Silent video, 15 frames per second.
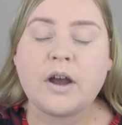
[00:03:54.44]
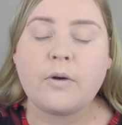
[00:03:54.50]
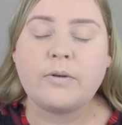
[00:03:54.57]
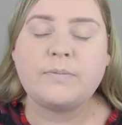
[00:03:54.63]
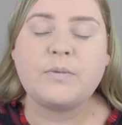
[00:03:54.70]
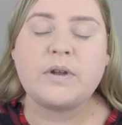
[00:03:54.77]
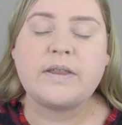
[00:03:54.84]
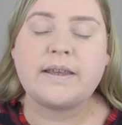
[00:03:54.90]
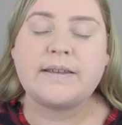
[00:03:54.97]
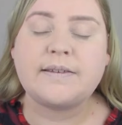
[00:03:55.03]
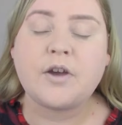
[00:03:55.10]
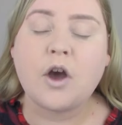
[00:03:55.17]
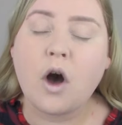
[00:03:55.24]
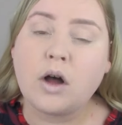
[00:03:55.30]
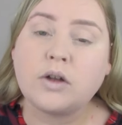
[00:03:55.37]
to go in with
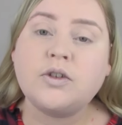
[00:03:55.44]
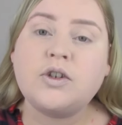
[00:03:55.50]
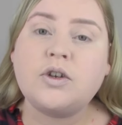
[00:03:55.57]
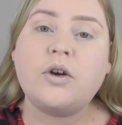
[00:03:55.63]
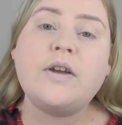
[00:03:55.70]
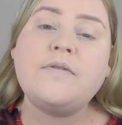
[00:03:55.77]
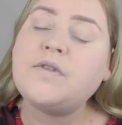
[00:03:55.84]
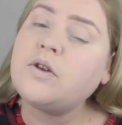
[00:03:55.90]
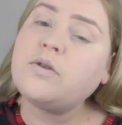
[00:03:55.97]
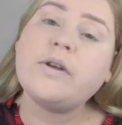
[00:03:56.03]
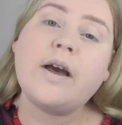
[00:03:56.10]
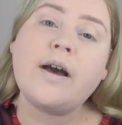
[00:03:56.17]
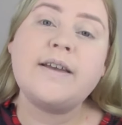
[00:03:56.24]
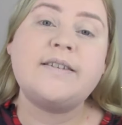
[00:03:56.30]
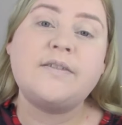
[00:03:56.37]
is contour. If you
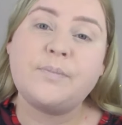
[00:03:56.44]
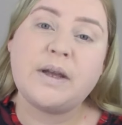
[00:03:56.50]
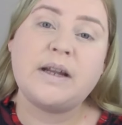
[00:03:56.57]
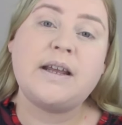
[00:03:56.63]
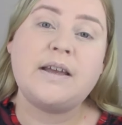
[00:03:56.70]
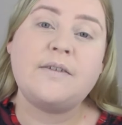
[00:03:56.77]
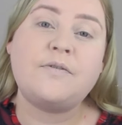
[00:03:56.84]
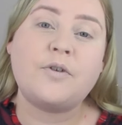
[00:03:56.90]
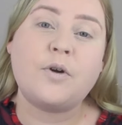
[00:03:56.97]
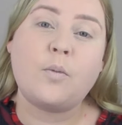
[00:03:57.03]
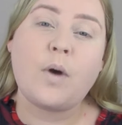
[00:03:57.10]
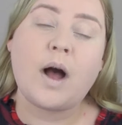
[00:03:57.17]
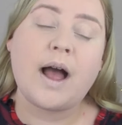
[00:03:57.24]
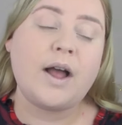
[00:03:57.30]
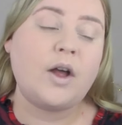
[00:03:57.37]
guys have been here for a
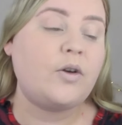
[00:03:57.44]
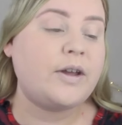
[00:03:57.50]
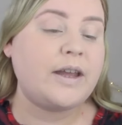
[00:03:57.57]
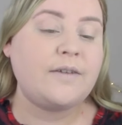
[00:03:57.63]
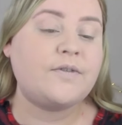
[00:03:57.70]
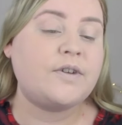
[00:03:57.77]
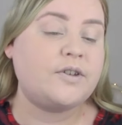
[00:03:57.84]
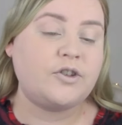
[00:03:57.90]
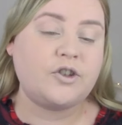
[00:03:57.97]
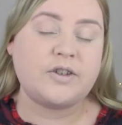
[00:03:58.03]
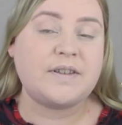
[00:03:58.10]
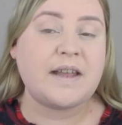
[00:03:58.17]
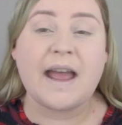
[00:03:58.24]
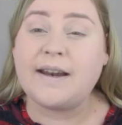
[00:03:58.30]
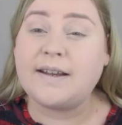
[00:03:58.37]
while, or even
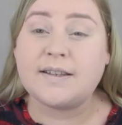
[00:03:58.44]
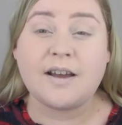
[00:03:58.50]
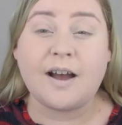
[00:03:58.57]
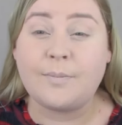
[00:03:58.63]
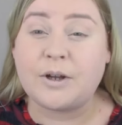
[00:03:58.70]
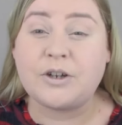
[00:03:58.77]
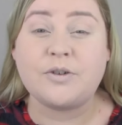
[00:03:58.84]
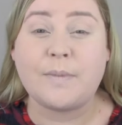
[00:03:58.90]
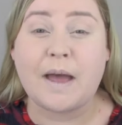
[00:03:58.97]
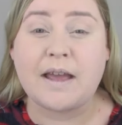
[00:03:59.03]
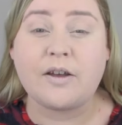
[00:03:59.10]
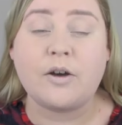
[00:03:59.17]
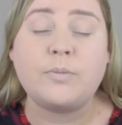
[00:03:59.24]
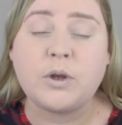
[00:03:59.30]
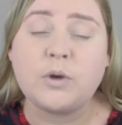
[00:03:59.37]
just any time I do
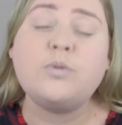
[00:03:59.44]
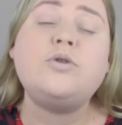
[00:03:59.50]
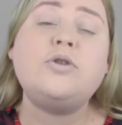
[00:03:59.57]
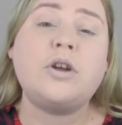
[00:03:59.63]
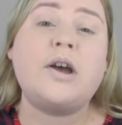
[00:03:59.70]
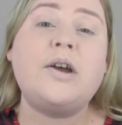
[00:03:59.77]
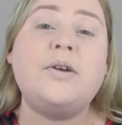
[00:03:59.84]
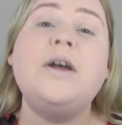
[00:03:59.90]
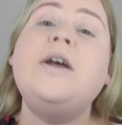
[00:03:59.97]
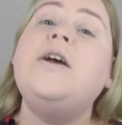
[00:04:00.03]
makeup, you will know